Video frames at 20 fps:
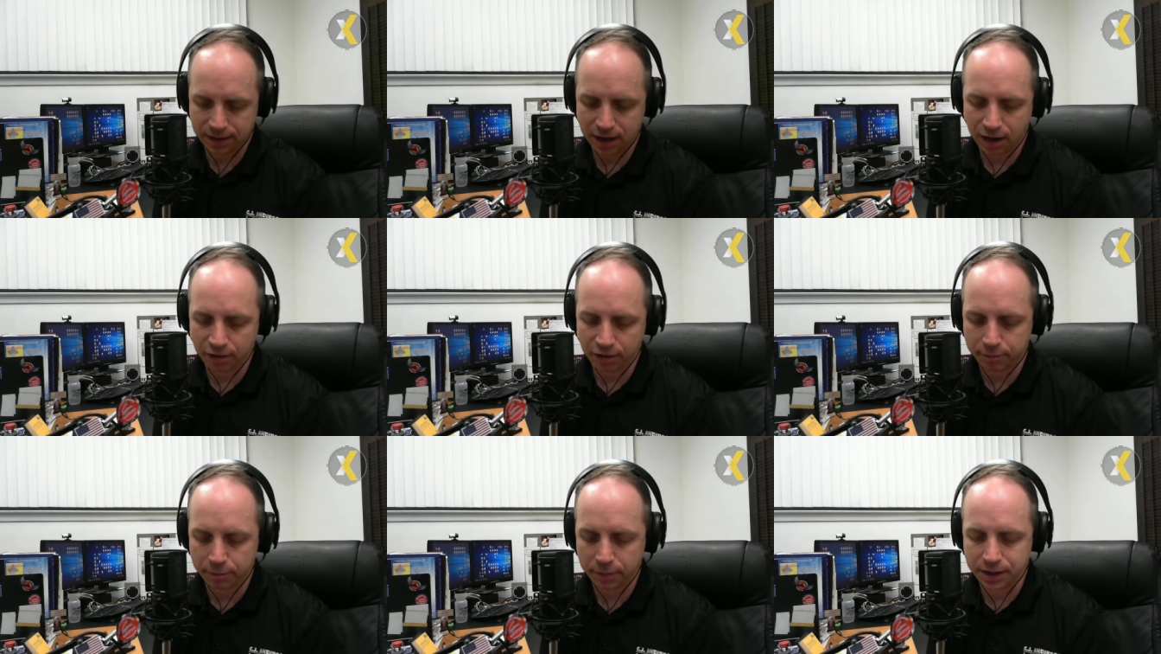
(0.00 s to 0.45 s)

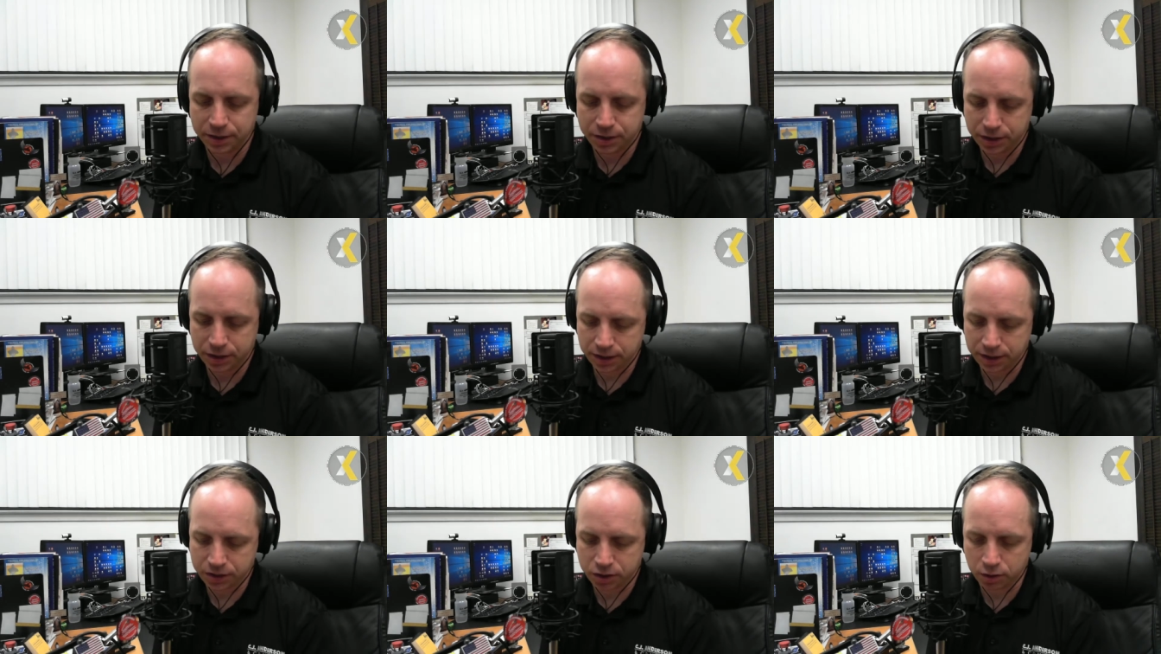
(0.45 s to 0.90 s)
off my
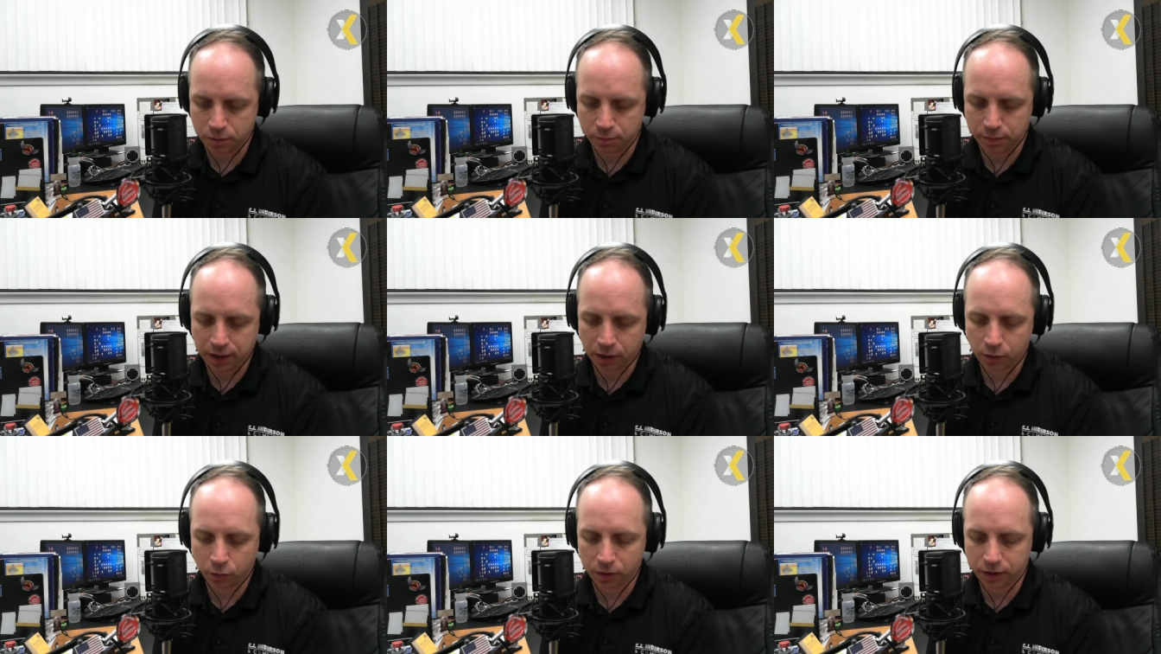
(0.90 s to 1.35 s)
chest, no
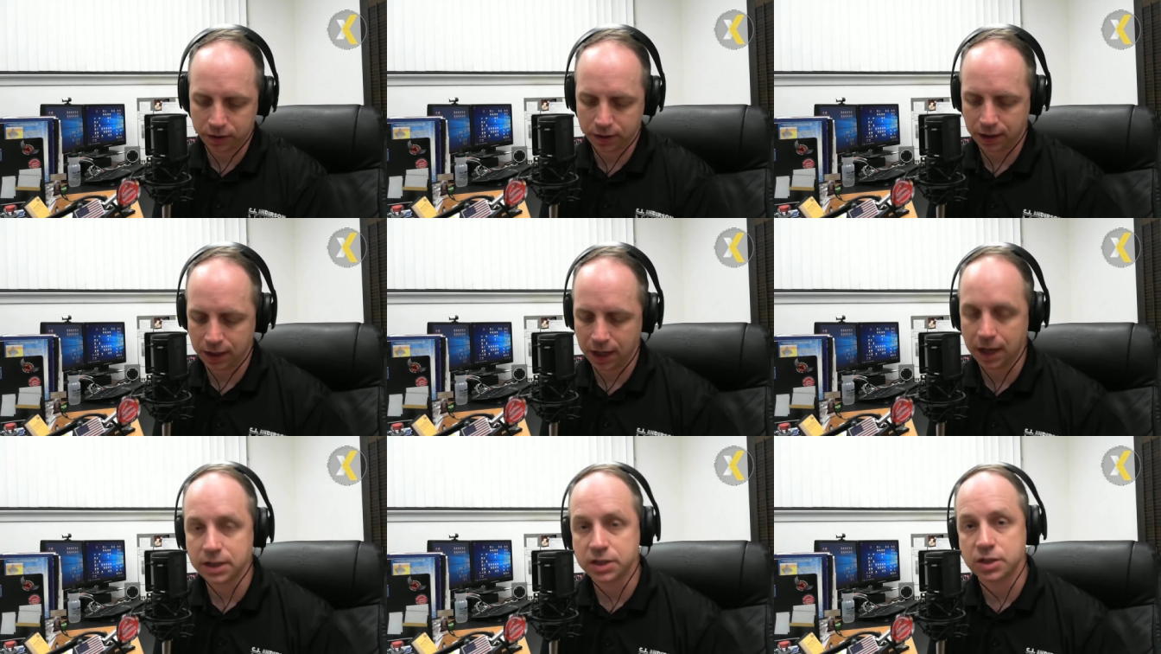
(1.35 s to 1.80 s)
matter what the
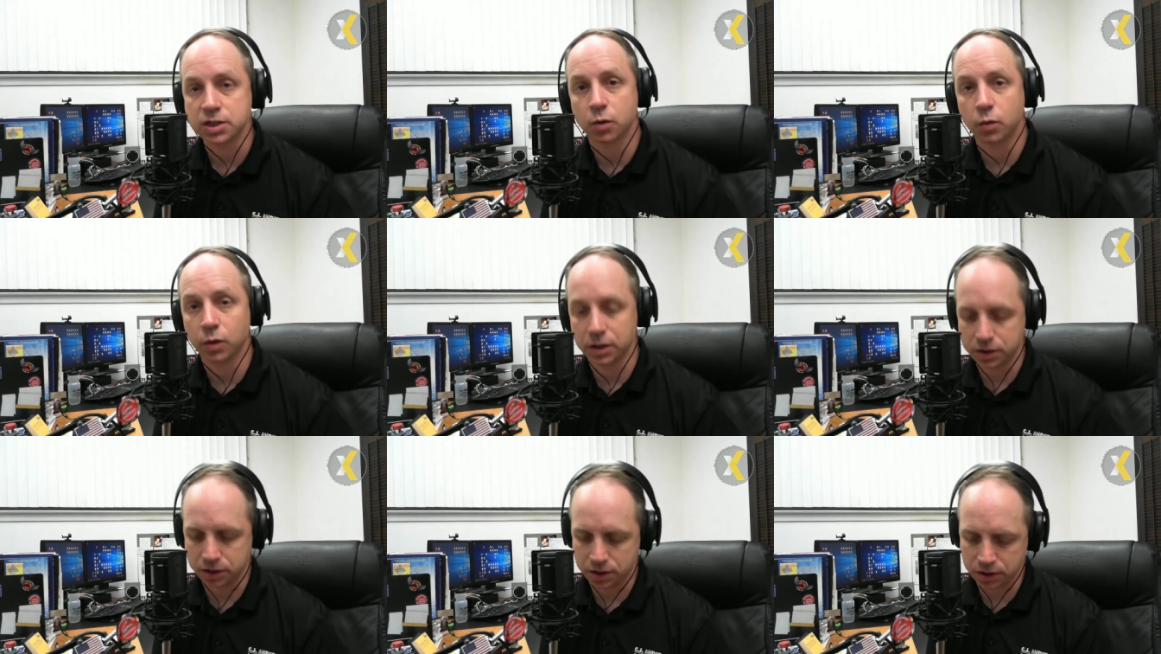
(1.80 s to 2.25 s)

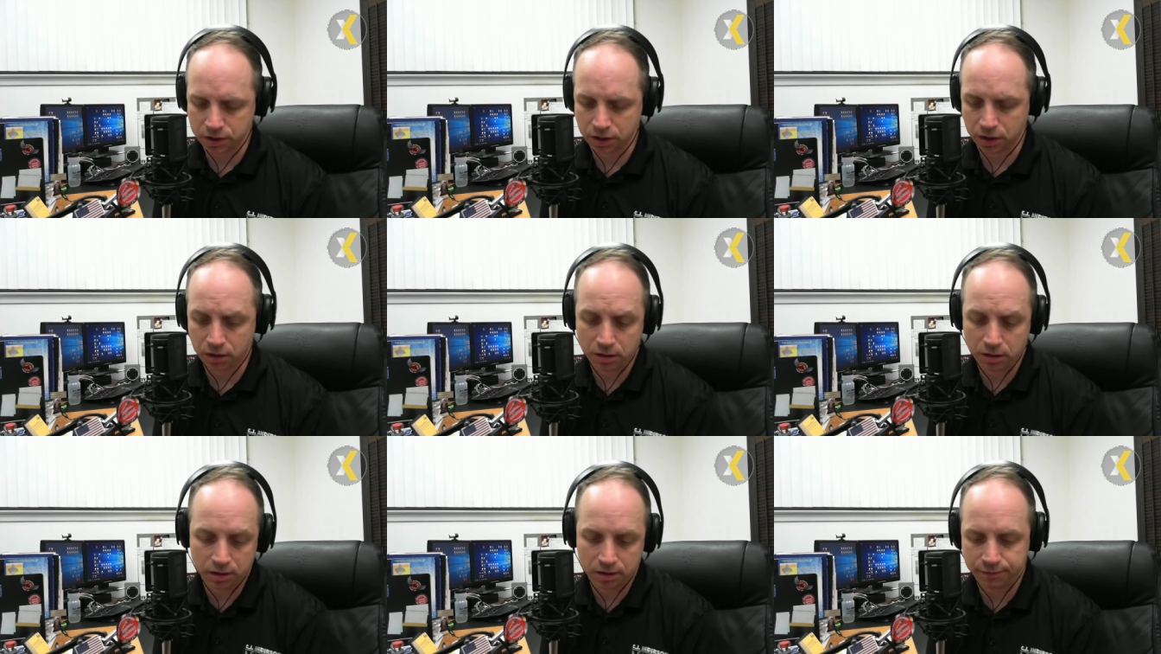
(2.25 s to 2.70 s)
consequences
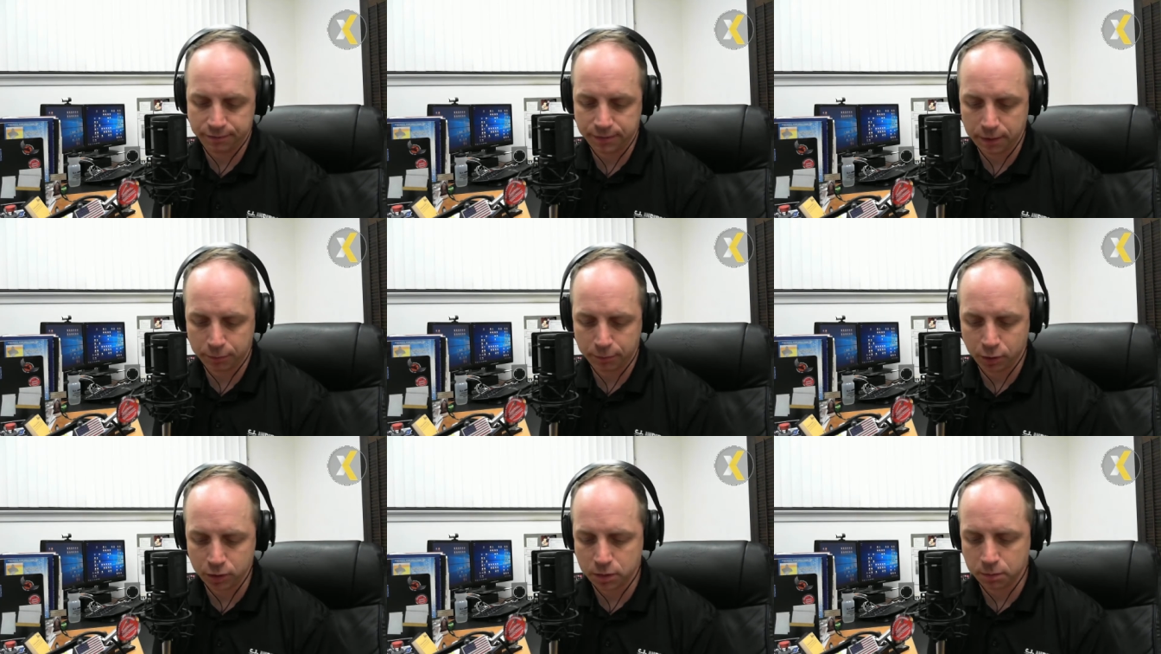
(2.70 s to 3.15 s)
are, and if
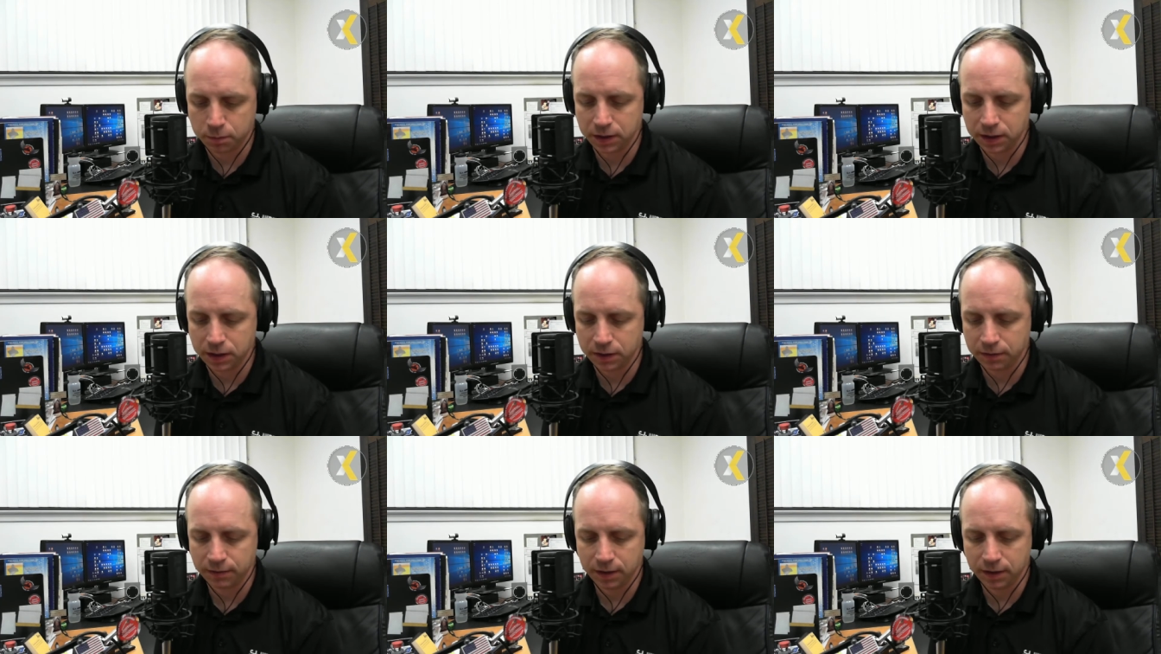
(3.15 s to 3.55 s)
that puts me in,